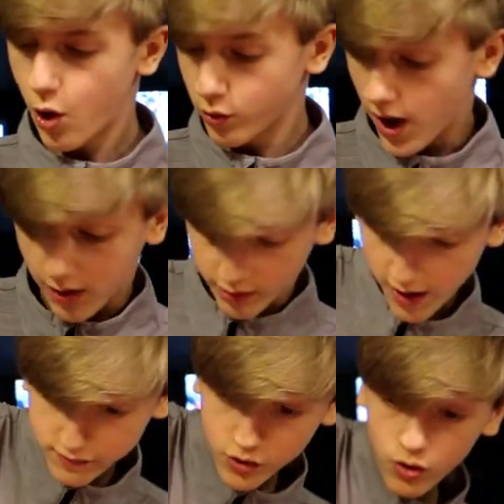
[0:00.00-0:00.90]
Oh, yeah, I'm going
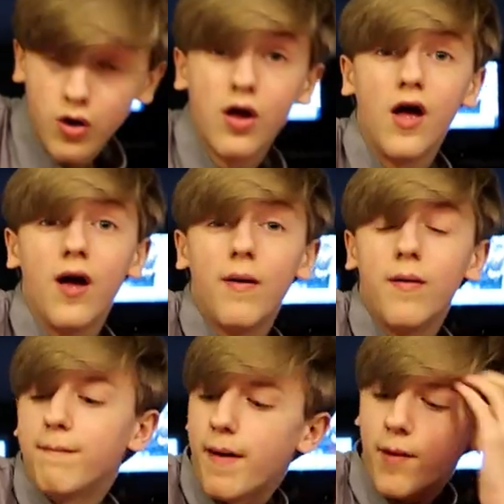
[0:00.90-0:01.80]
to have to go. You have to,
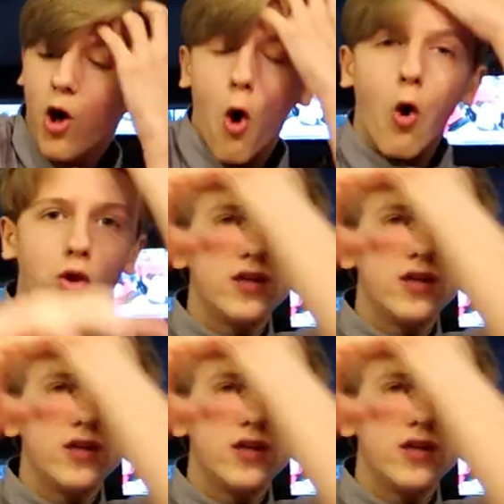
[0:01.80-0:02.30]
like, wiggle it.